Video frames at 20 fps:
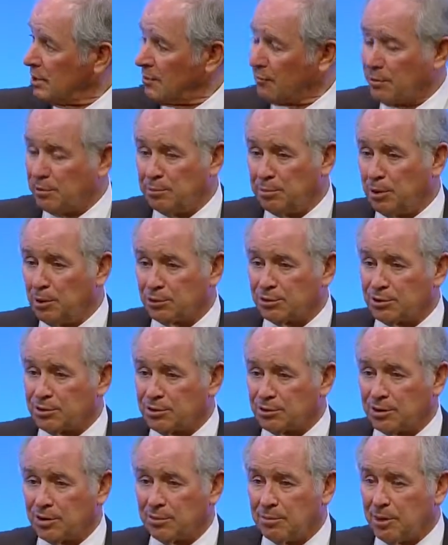Every
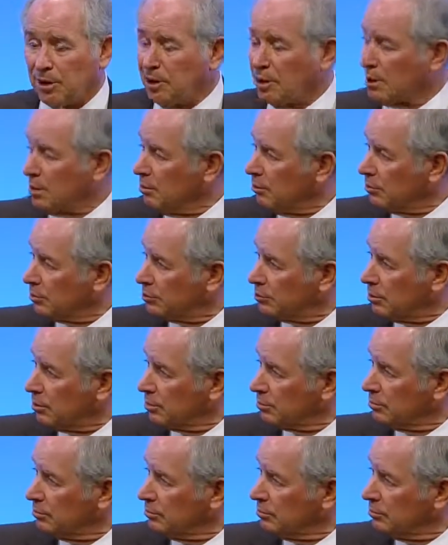pollster in America was
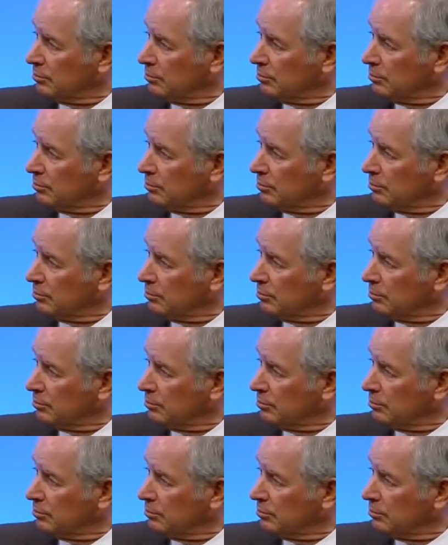wrong.